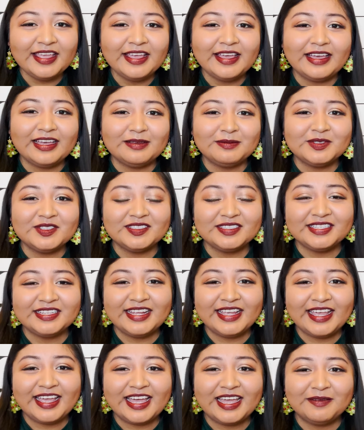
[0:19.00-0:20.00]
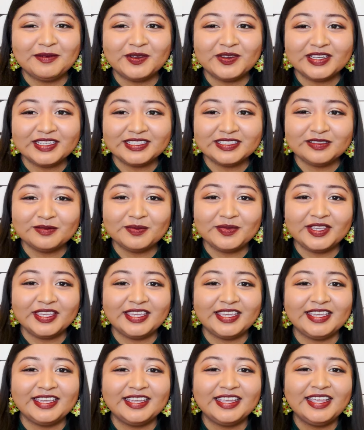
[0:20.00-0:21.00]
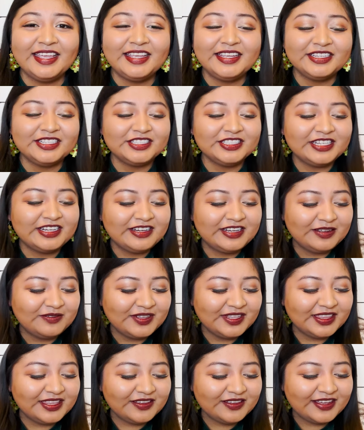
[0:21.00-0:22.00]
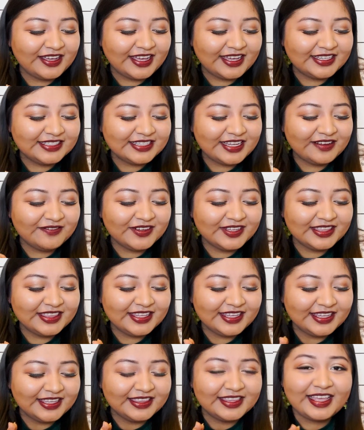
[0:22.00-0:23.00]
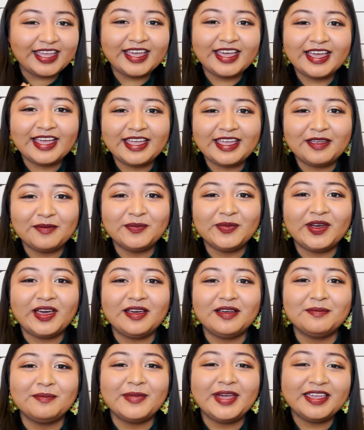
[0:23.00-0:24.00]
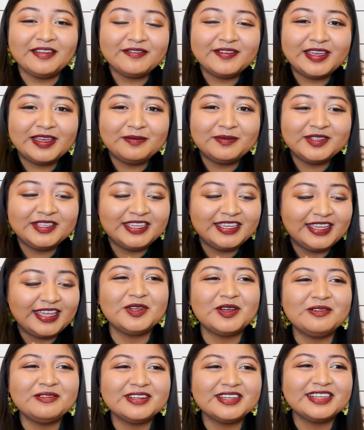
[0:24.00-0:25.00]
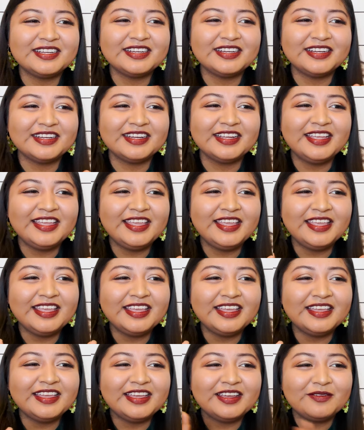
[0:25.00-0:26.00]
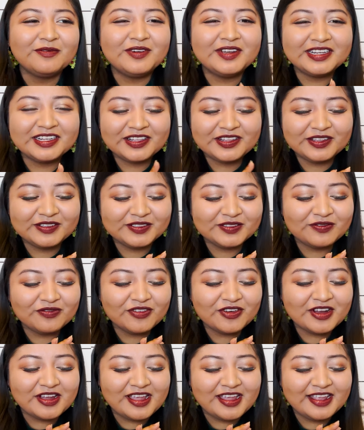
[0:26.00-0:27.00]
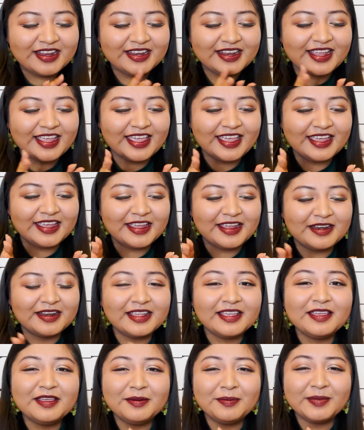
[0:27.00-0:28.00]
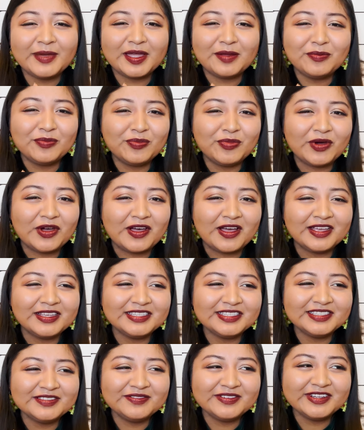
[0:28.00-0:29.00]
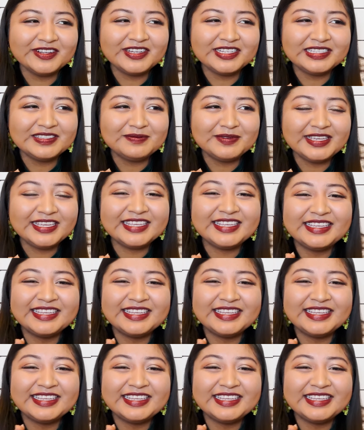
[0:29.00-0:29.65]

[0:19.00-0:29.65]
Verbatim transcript: Um, so today I'm going to be sharing with you guys everything that I bought my family and coworker, one close friend, and my boss for Christmas.